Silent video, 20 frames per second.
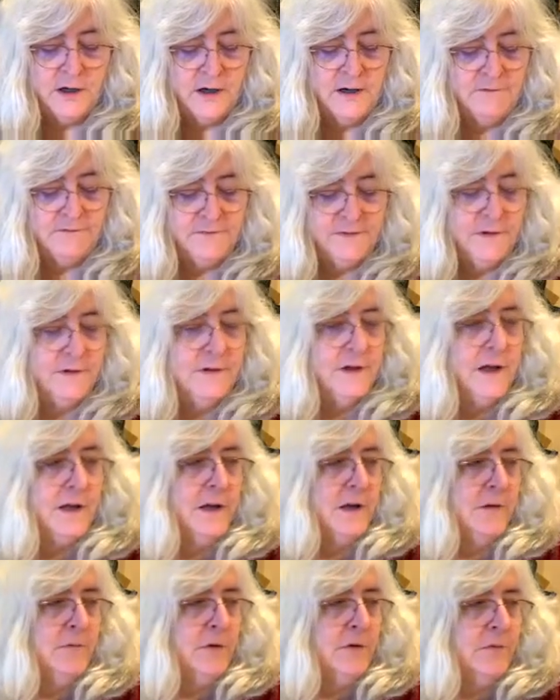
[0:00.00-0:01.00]
I filled that
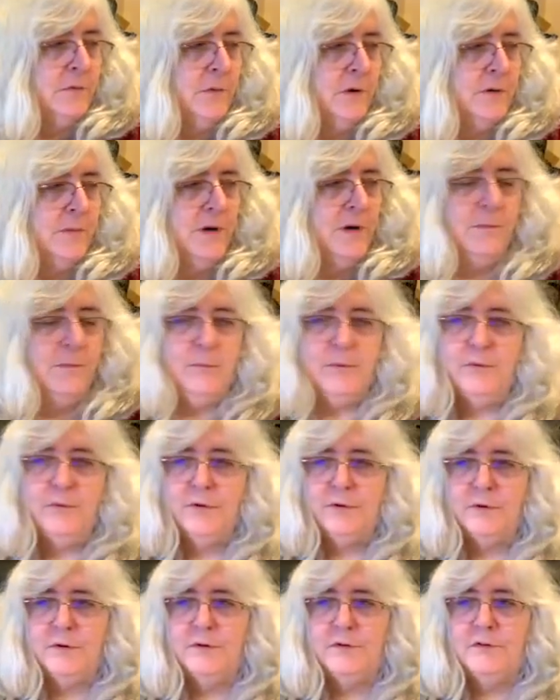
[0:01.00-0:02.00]
in with one of my
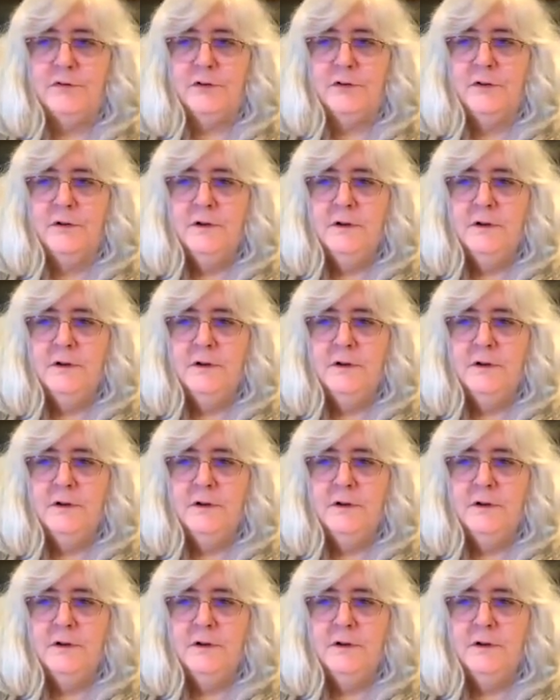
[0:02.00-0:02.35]
borders.